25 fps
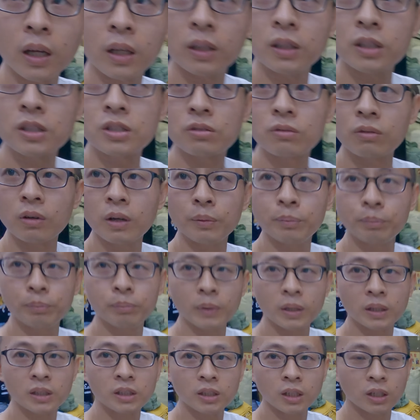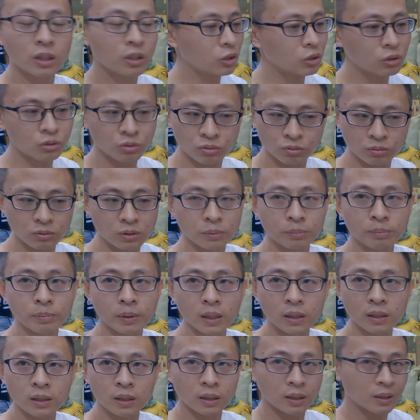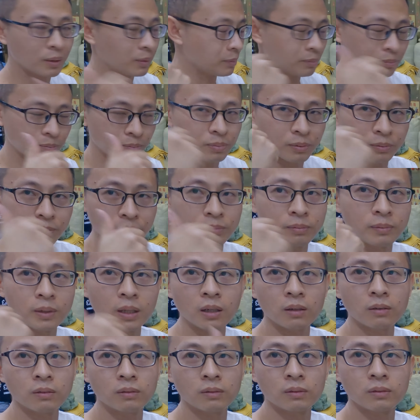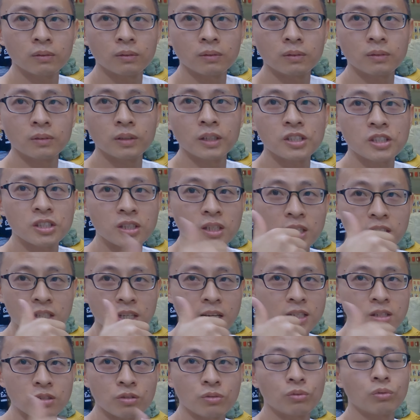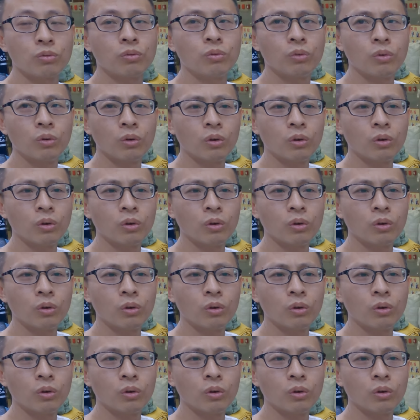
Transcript: Yeah, this one material no good, better. Now, yesterday just